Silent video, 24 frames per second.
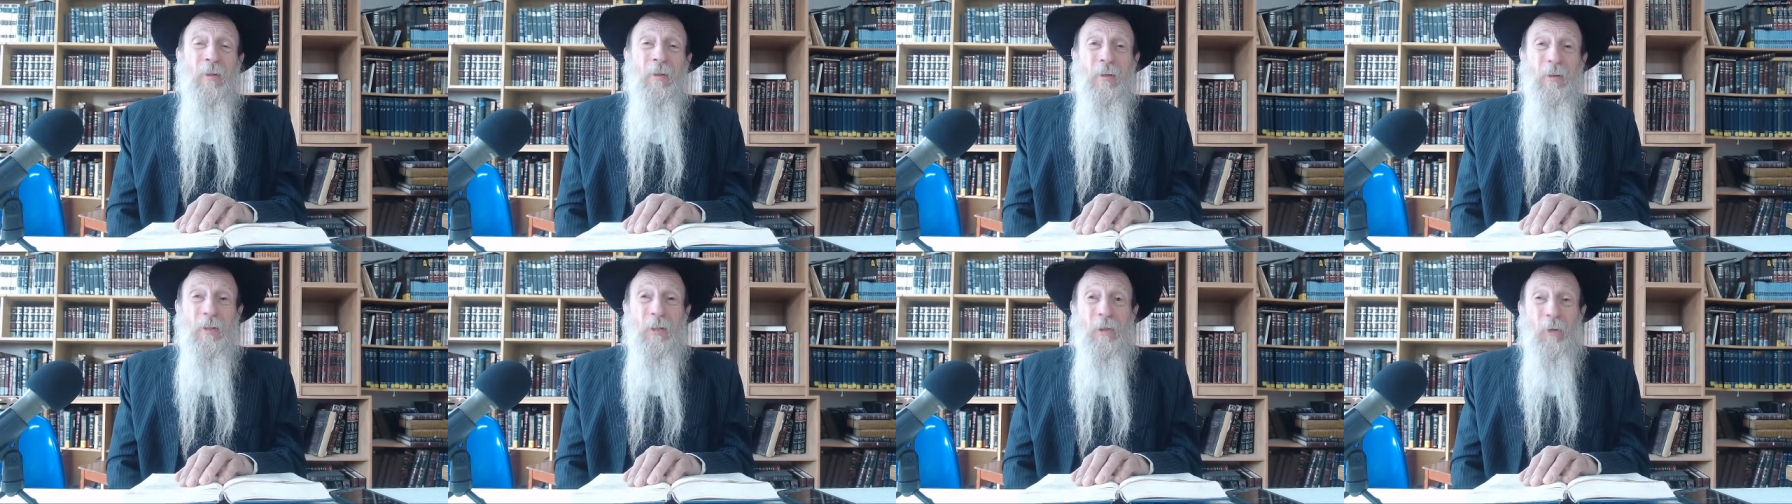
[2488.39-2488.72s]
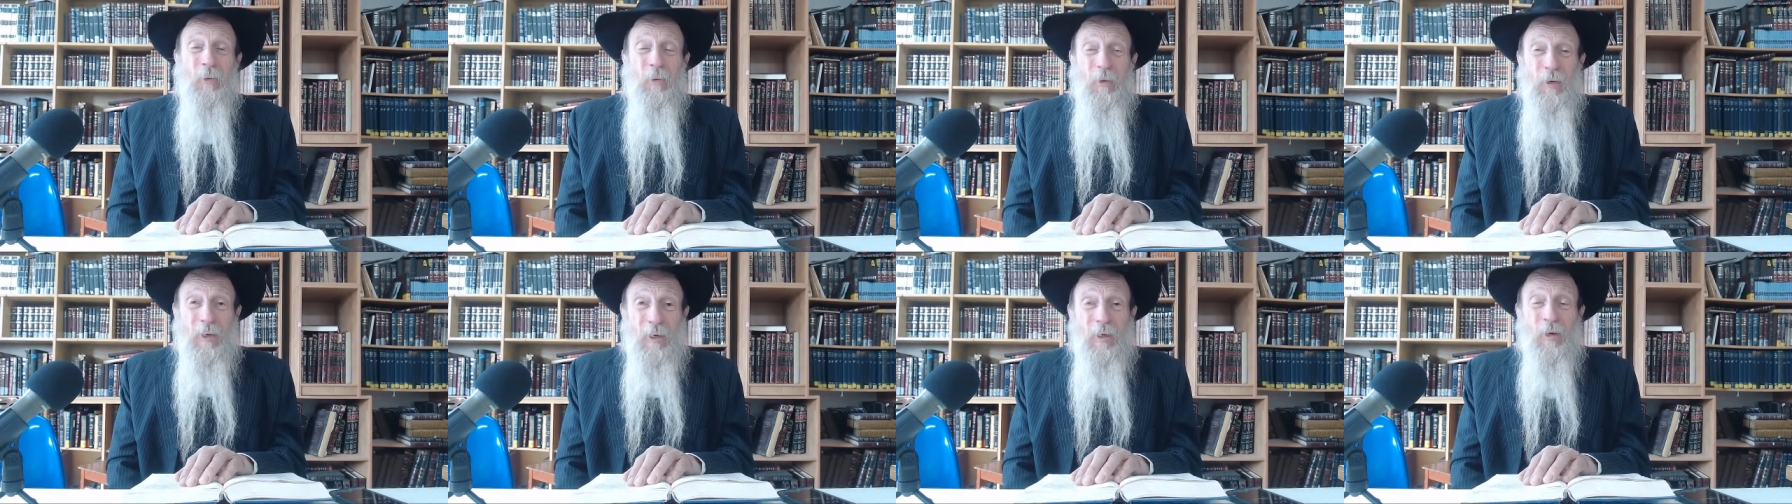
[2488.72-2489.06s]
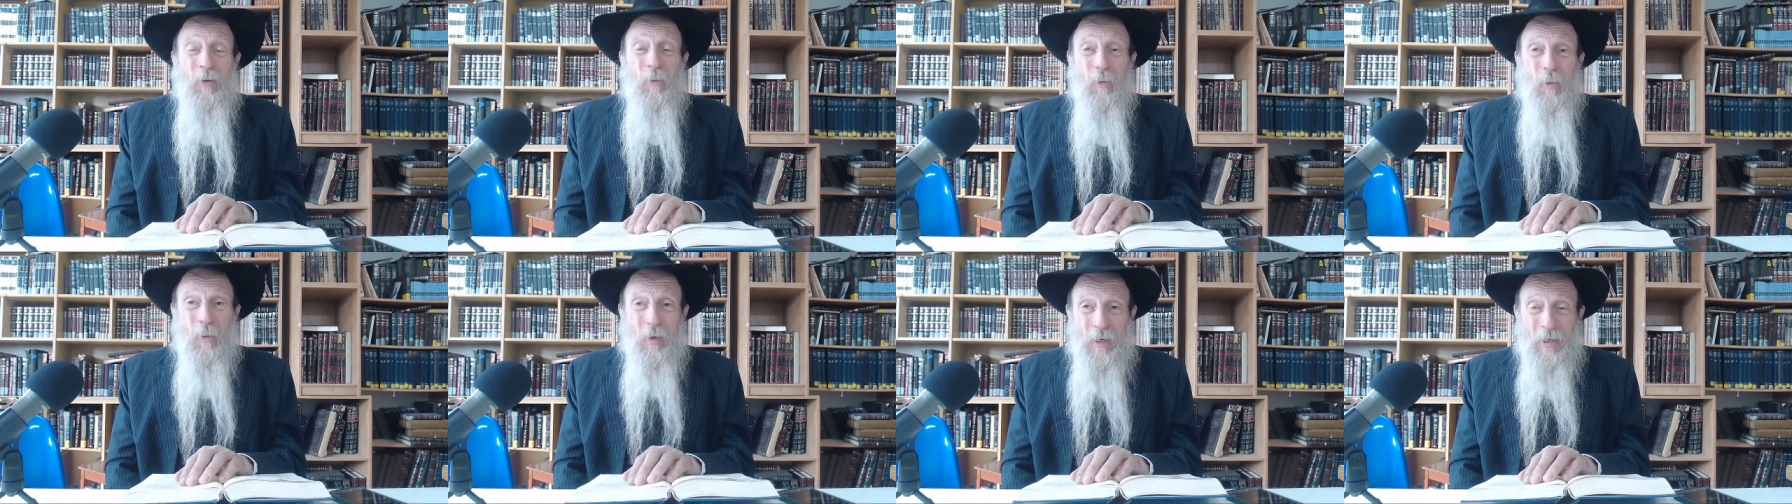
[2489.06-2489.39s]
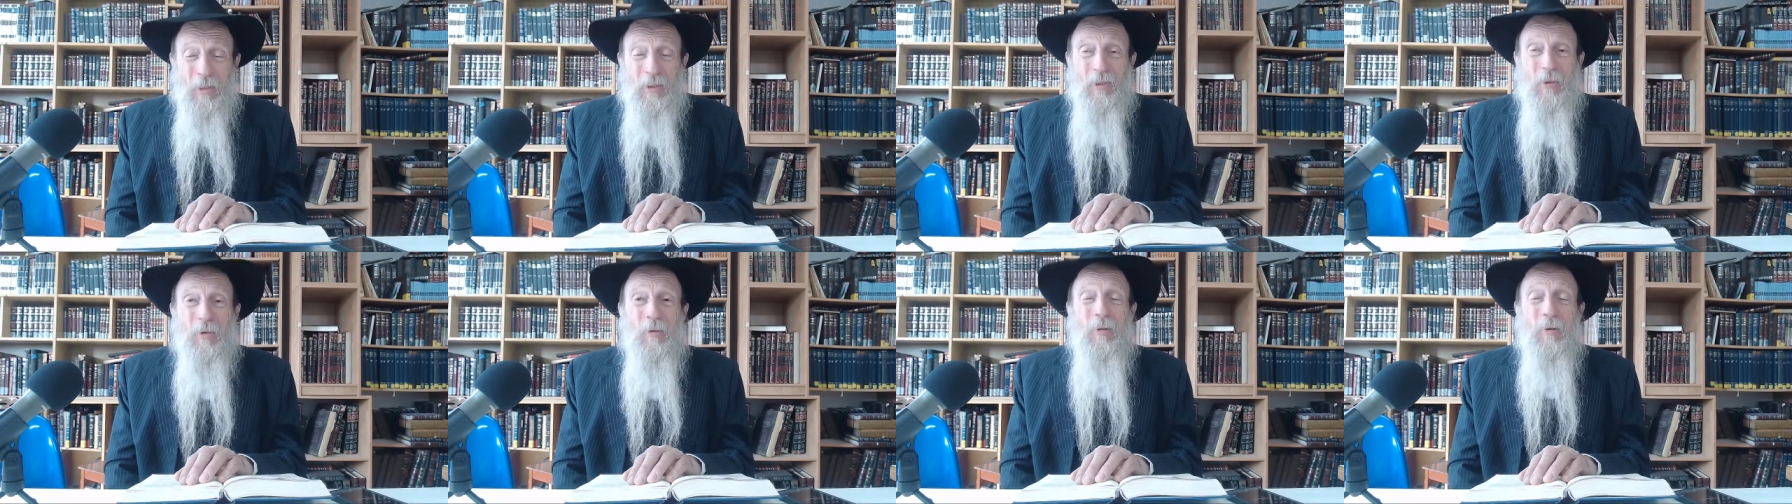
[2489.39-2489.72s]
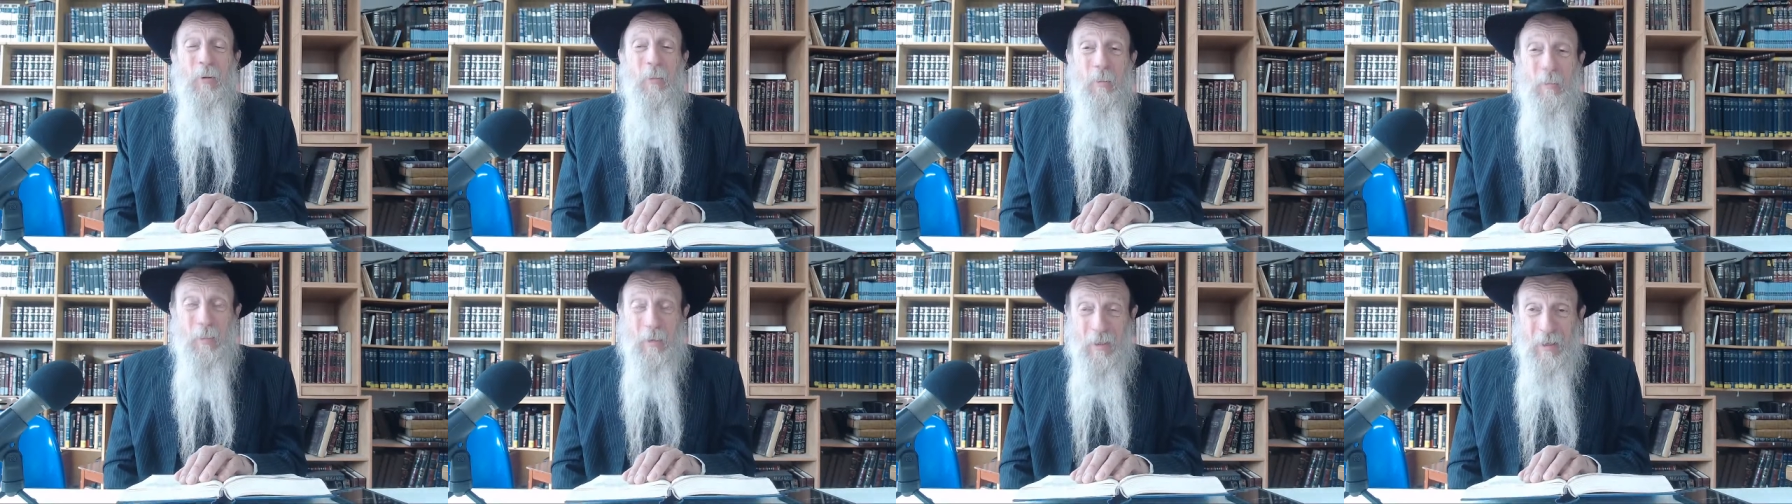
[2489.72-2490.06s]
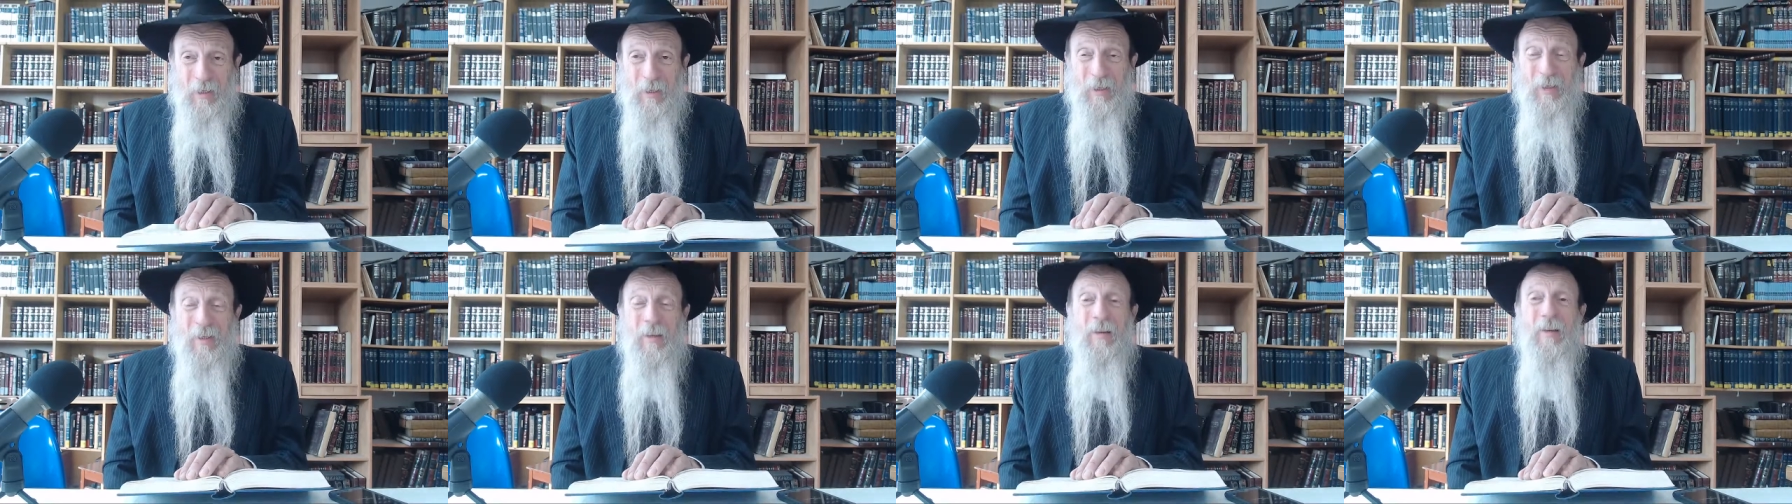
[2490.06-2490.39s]
the Creator wants you to
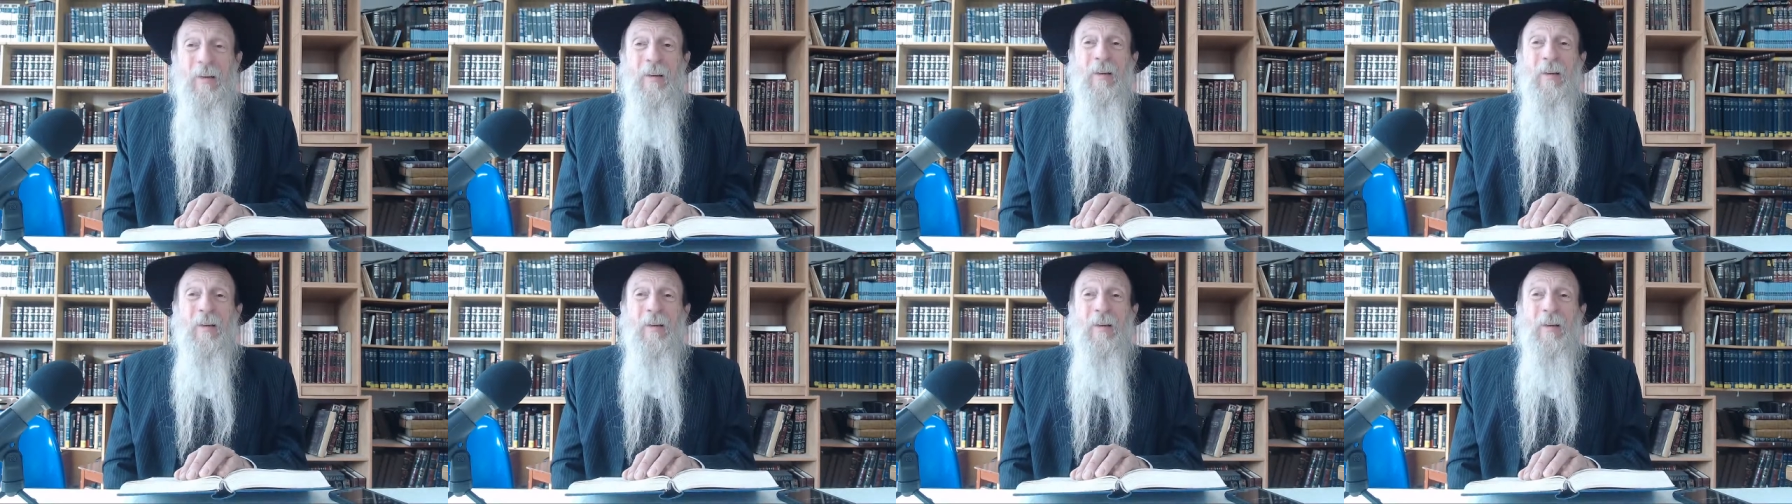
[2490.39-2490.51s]
be